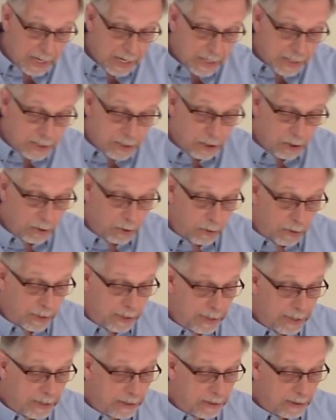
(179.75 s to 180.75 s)
So,
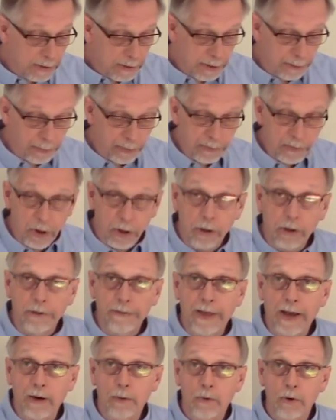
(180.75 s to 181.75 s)
if we've got all
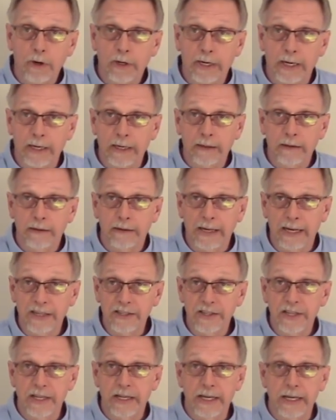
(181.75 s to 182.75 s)
that working, the next
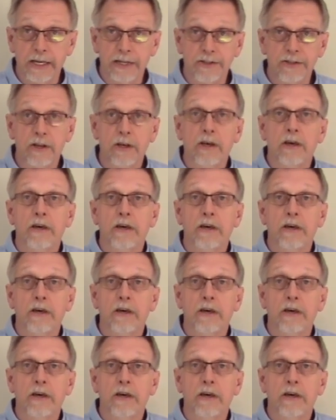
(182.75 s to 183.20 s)
thing is